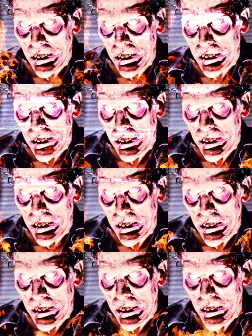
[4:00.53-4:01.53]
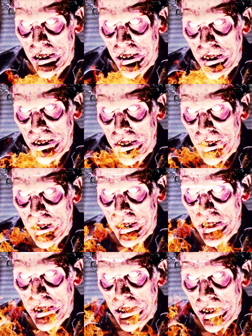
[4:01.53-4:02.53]
is banished, the
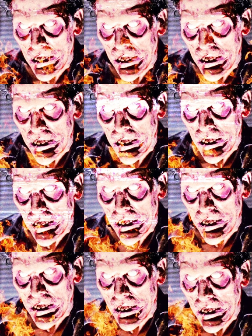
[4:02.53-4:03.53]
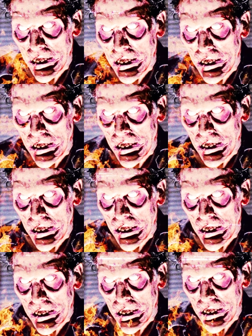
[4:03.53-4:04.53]
presence of the Necronomicon or its
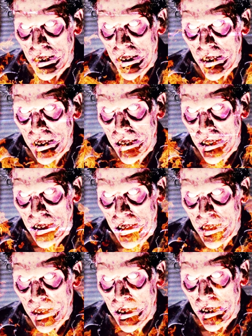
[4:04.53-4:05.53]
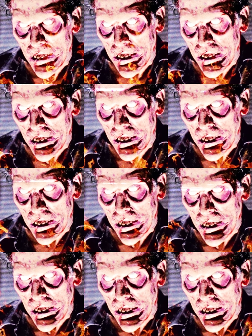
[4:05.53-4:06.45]
passages can reopen the gateway.